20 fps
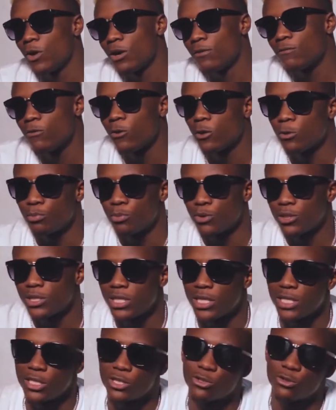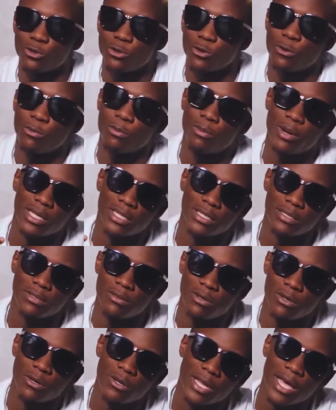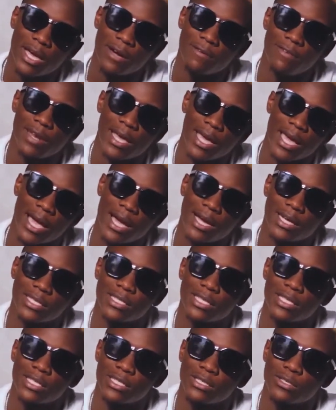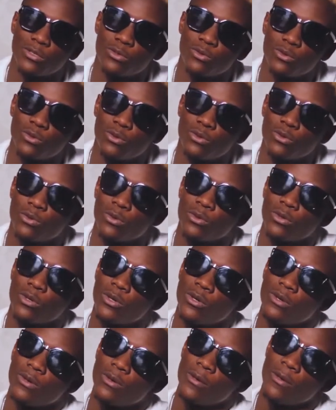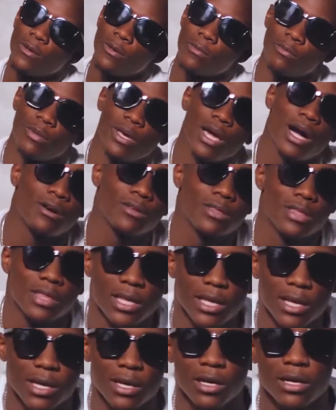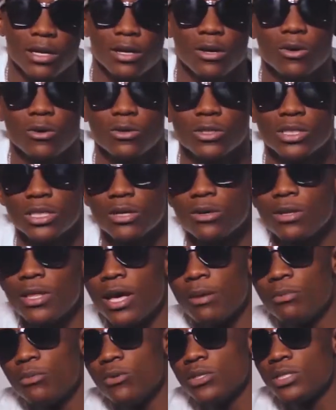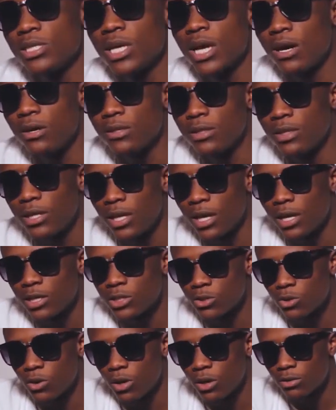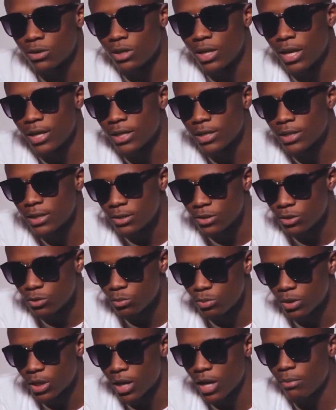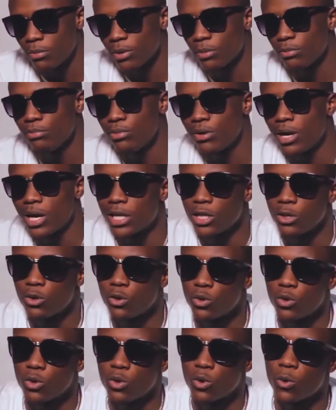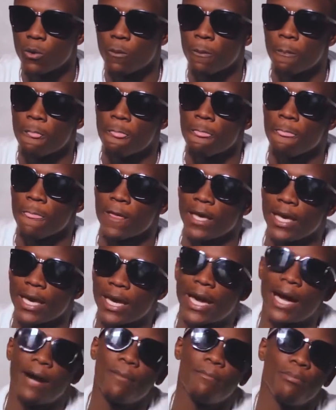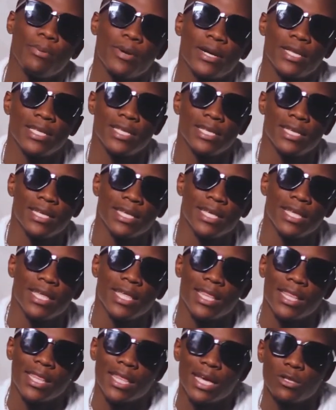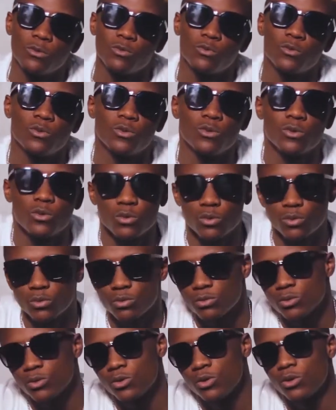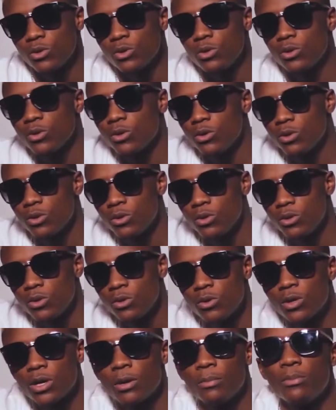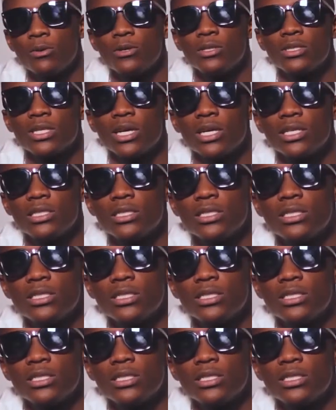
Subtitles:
have got potential but do not have like access to be out there or sell their music out there. So I would like it to become a brand or a company that will look upon such